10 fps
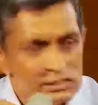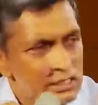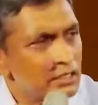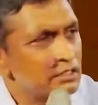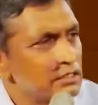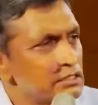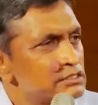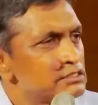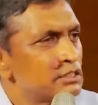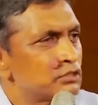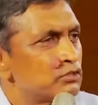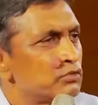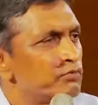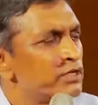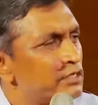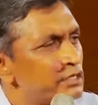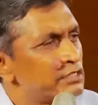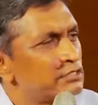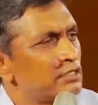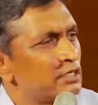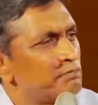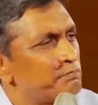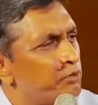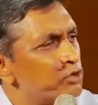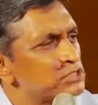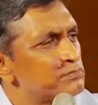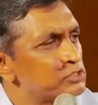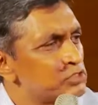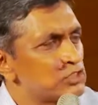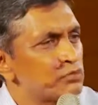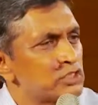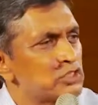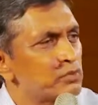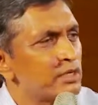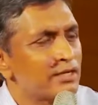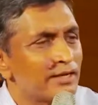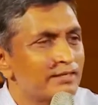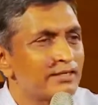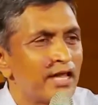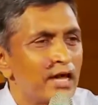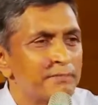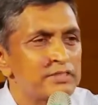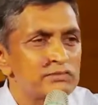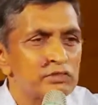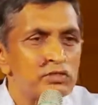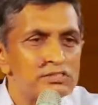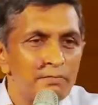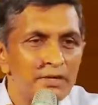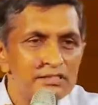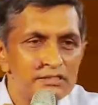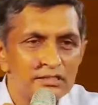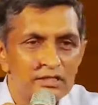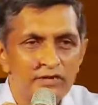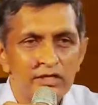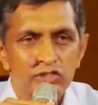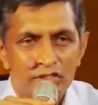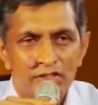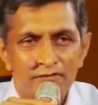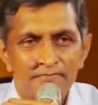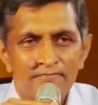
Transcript: The second is, Sadhguru, we created an impossible situation where nothing happens without somebody's intervention.